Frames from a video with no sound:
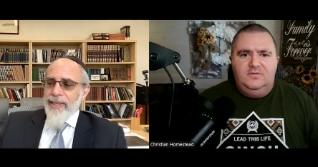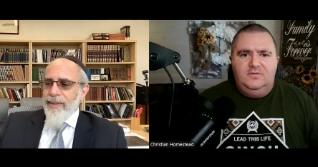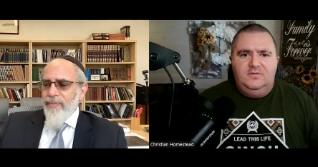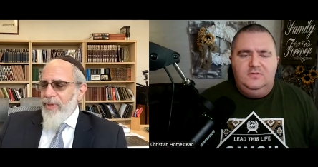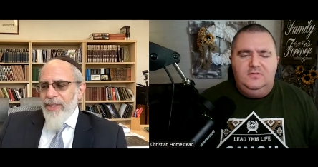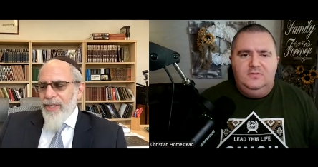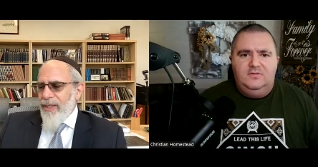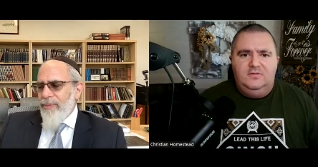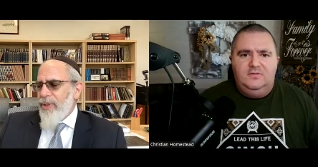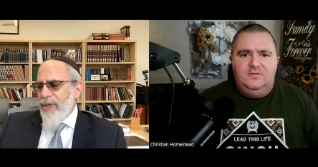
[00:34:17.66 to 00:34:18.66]
Speaker 1: Um, the
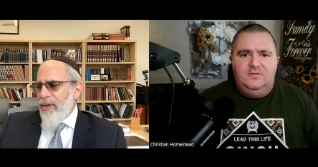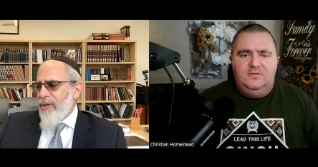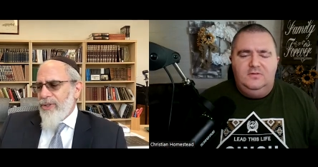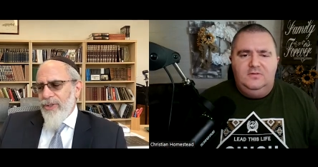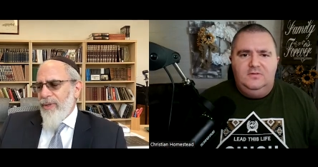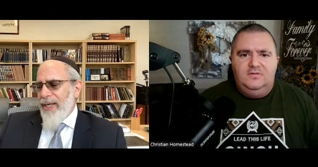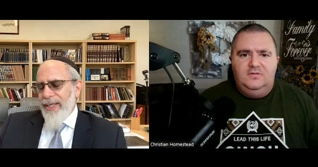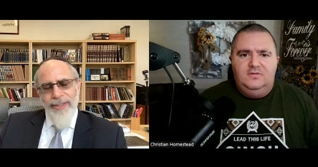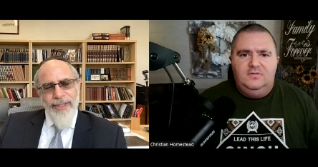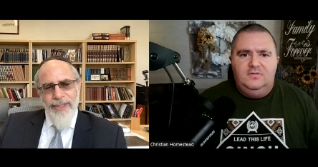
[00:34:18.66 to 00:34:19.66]
Talmud also
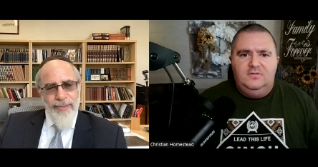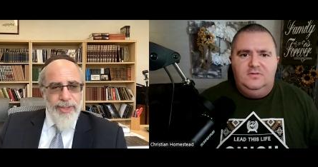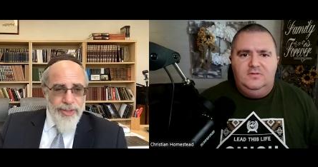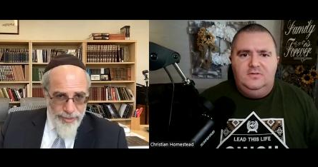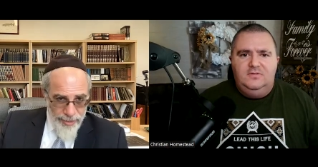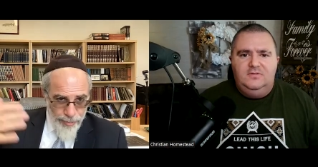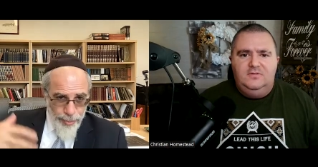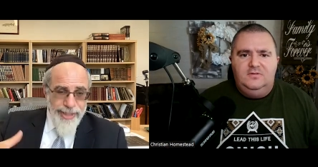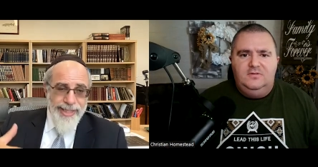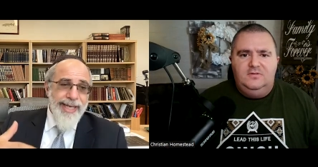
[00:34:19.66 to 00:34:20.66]
has this, which is
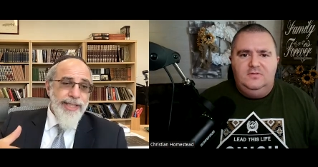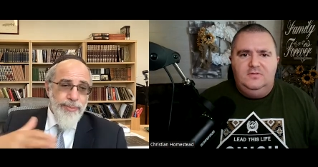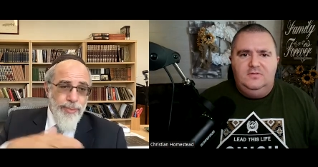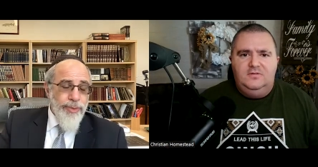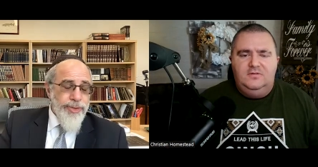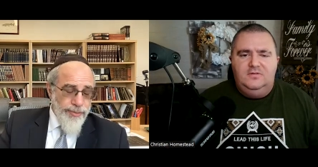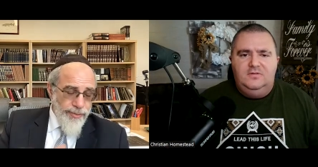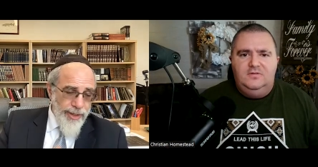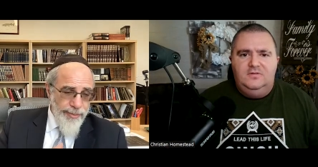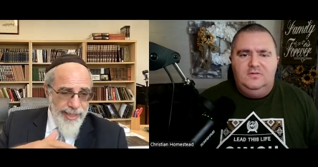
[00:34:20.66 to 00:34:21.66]
predates both
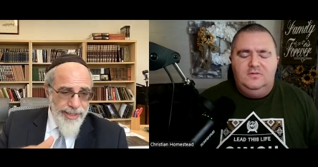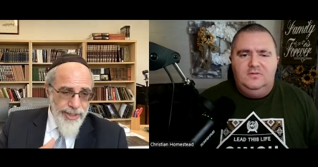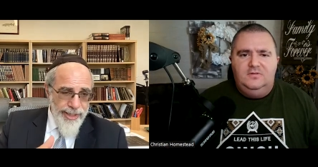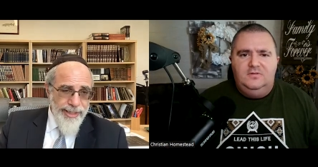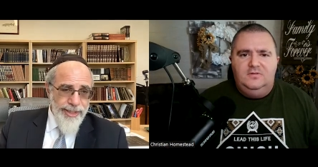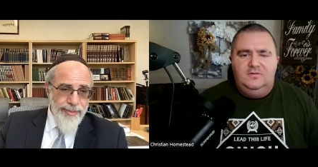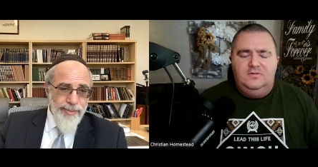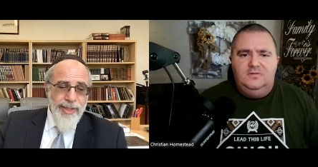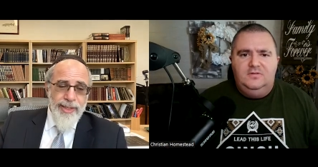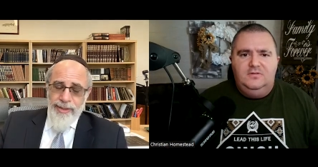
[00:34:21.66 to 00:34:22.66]
Sephardim and
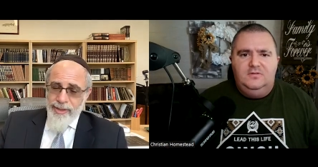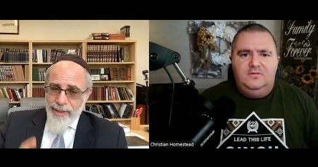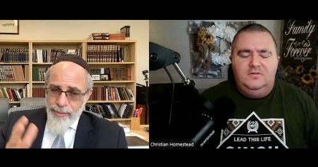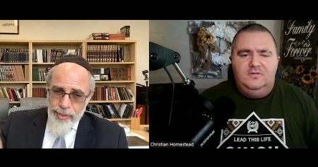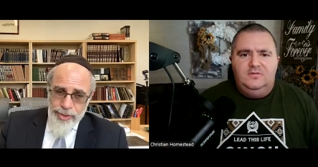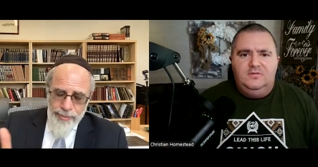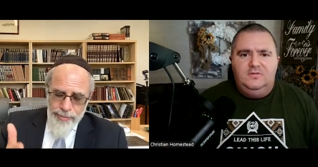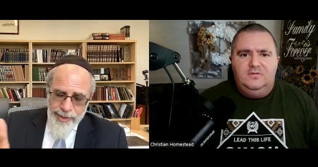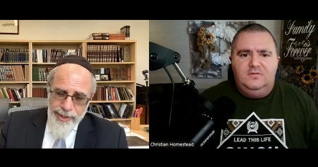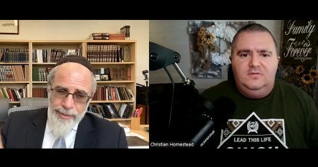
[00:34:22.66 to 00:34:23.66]
Ashkenazim. Talmud was
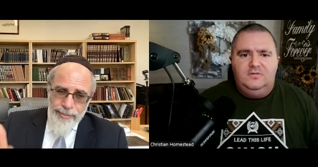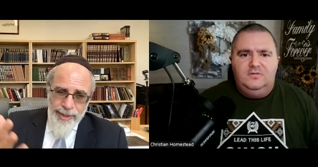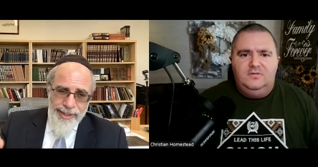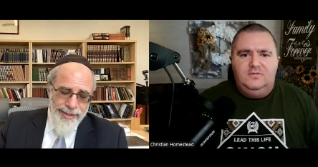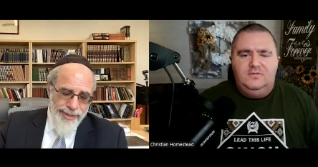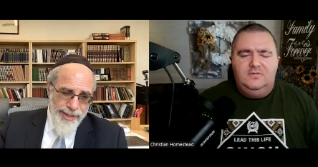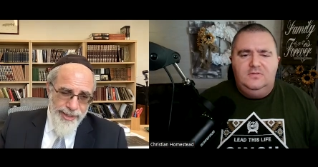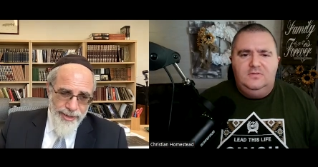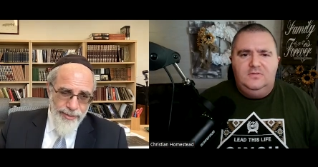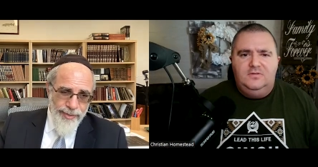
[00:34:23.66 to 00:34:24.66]
completed by, let's say,
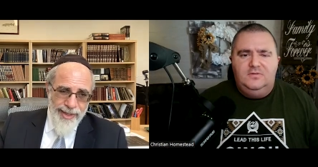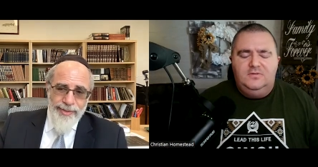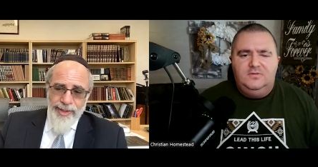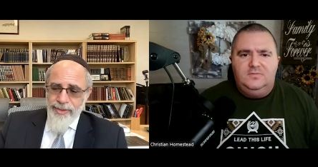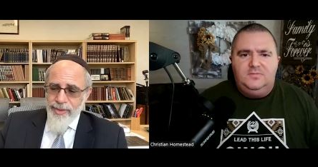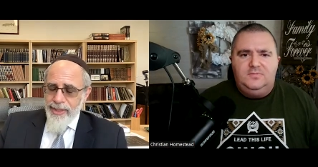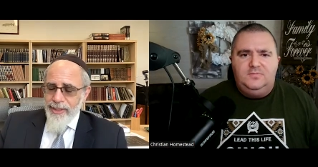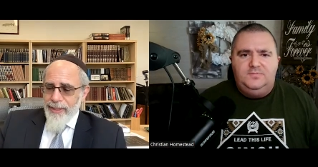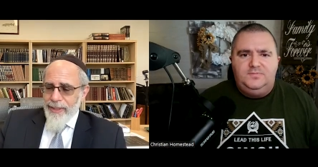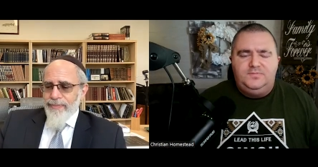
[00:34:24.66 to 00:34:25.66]
the year 500.
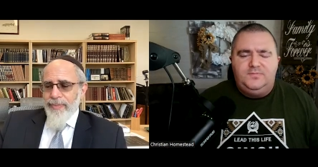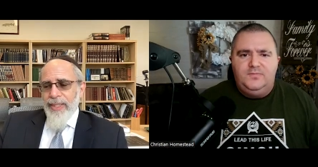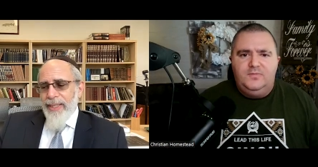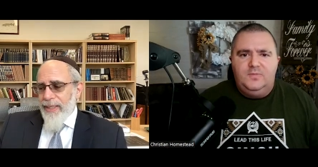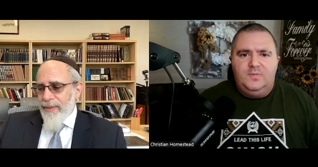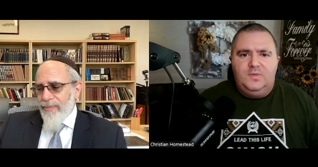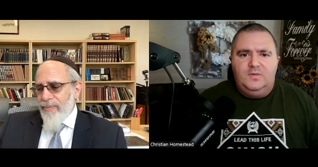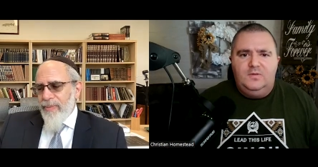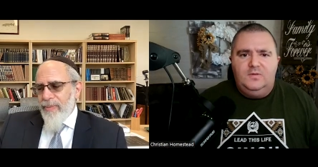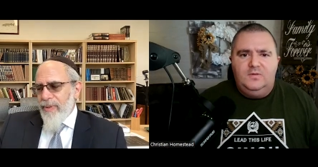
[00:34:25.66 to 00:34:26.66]

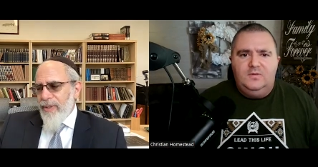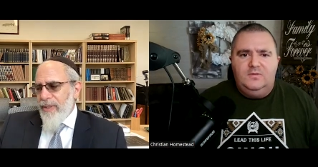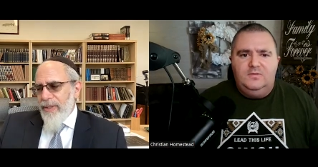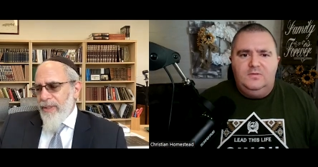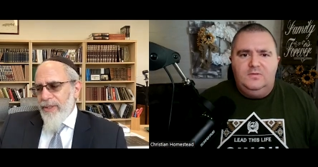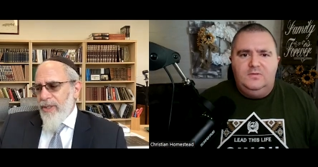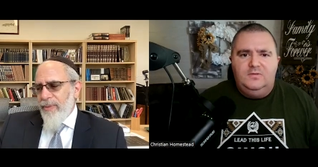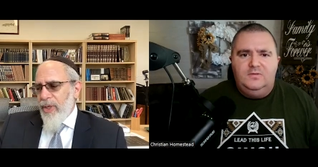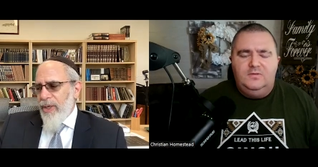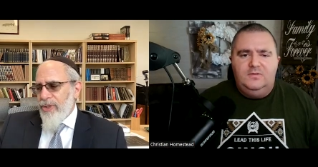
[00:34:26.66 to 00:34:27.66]
Um, the
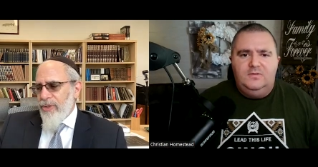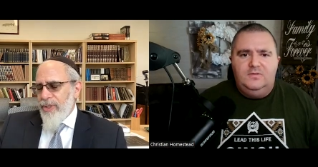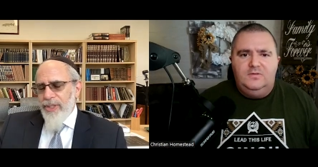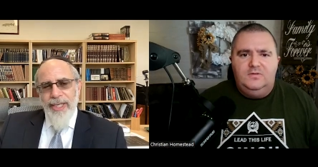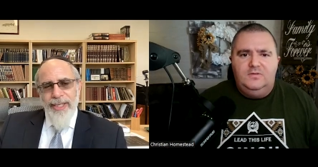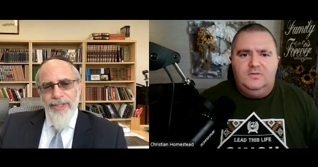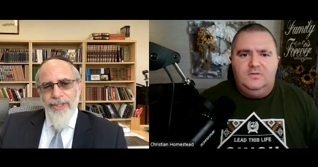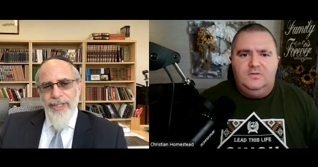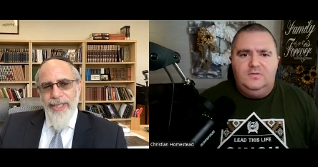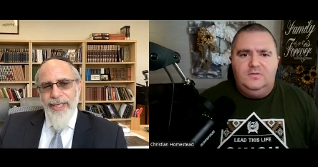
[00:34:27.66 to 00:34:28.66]
Talmud also
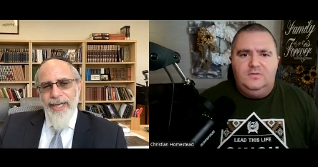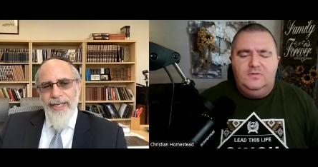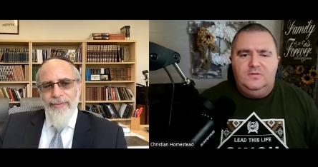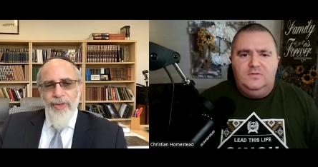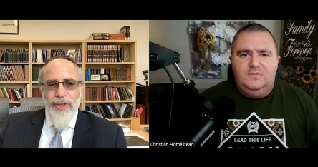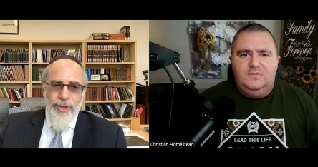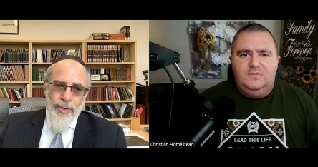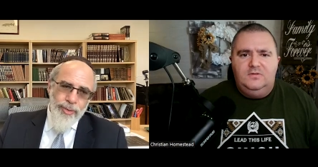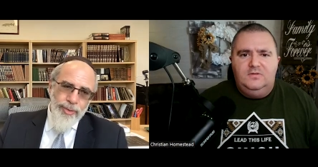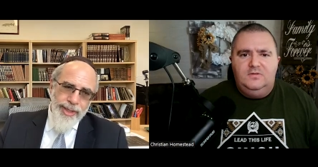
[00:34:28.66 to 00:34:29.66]
discusses the kind of
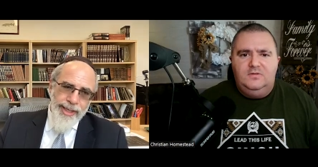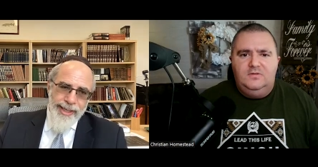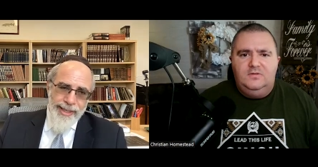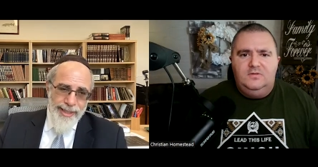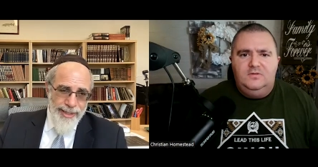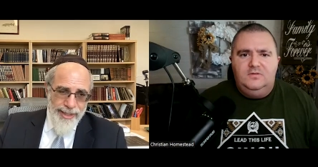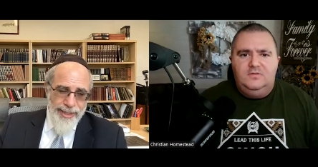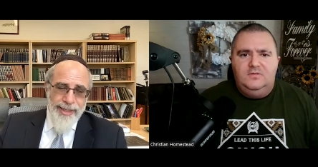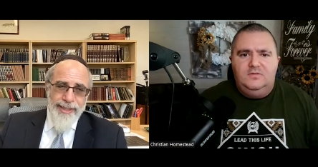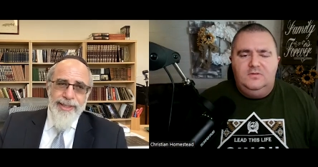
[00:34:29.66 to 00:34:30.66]
clothing in
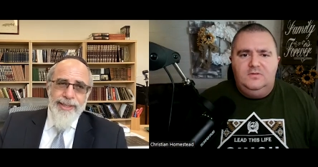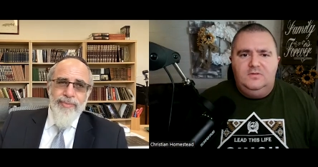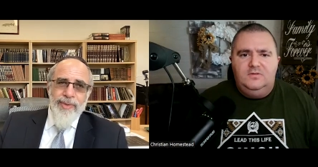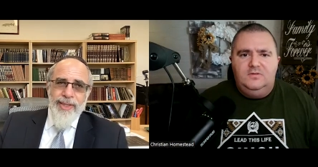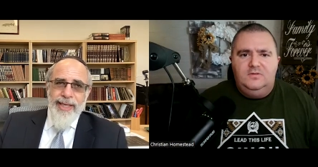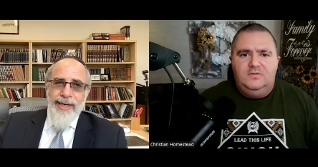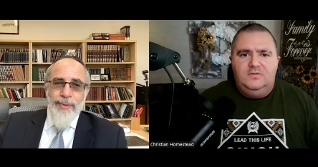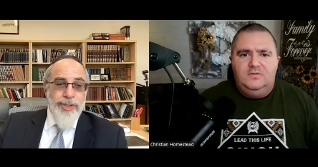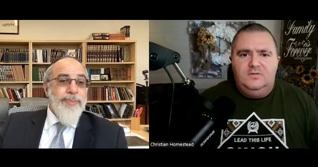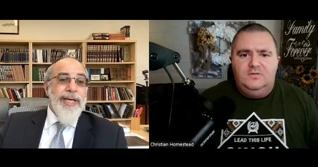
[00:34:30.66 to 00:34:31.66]
halacha that a
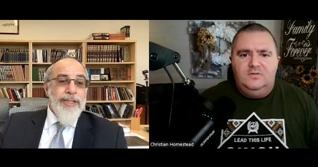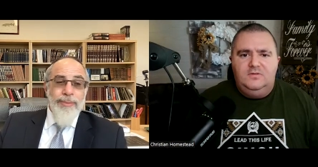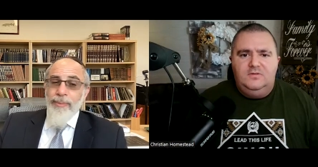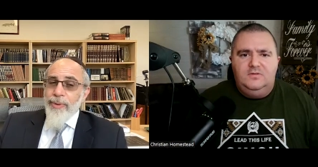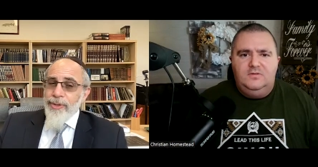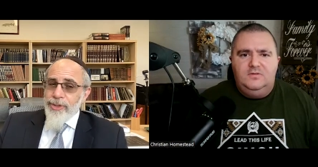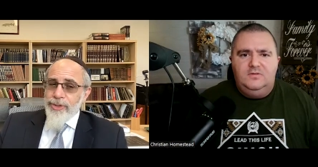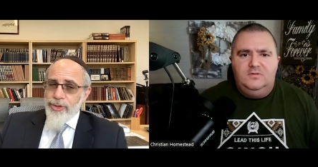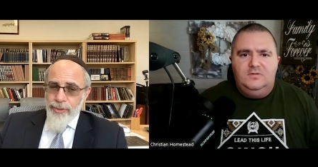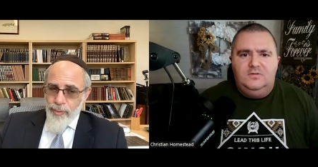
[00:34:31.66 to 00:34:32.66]
respectable person
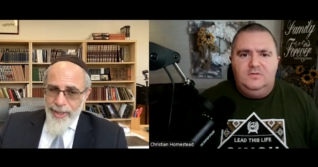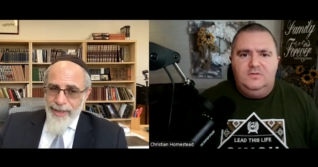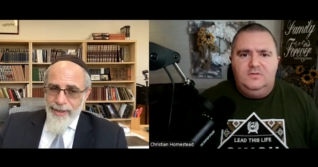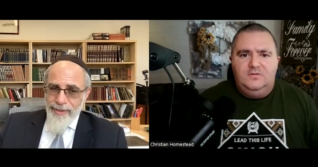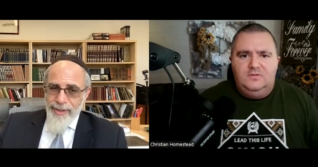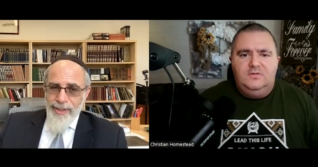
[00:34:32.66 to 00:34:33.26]
should wear,